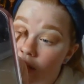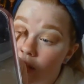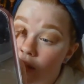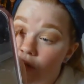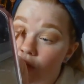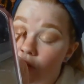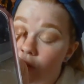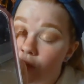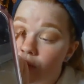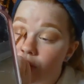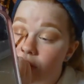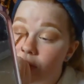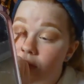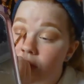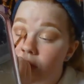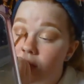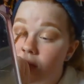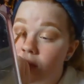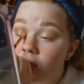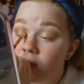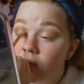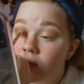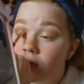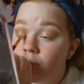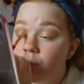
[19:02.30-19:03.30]
just really
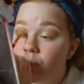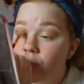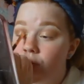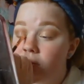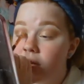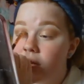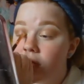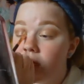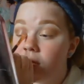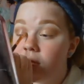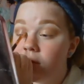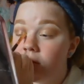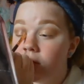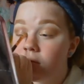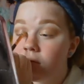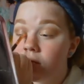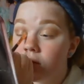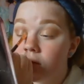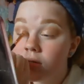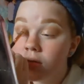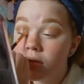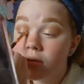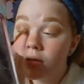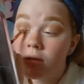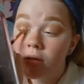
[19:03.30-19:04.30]
pretty.
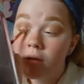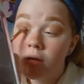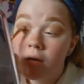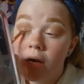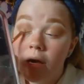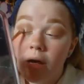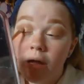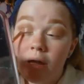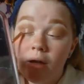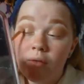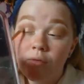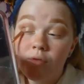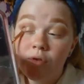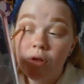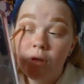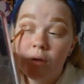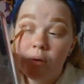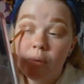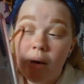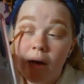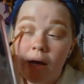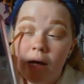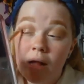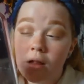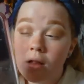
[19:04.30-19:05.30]
And I've done it
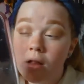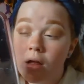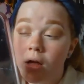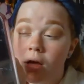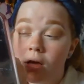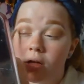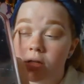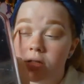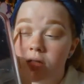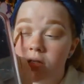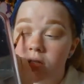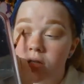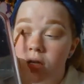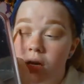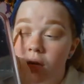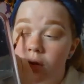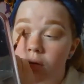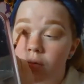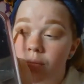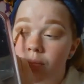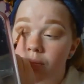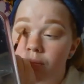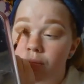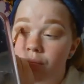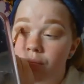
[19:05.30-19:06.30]
quite a lot, so